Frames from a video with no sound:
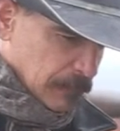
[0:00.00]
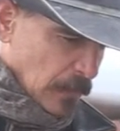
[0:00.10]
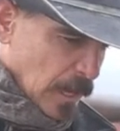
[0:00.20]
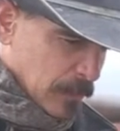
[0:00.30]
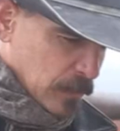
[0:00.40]

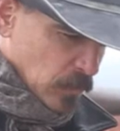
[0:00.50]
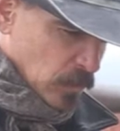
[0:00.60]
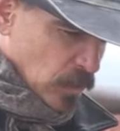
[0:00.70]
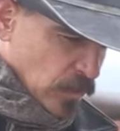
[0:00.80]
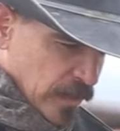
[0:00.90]
optimal
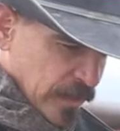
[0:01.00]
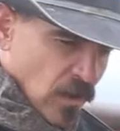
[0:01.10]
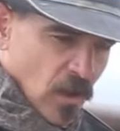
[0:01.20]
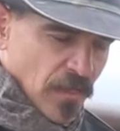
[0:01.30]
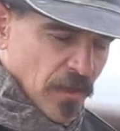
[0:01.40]
learning
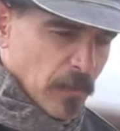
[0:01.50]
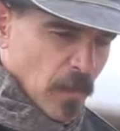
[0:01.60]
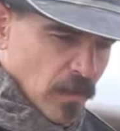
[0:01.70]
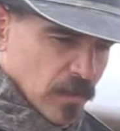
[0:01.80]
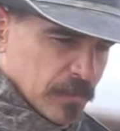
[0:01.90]
on their
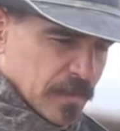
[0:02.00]
part,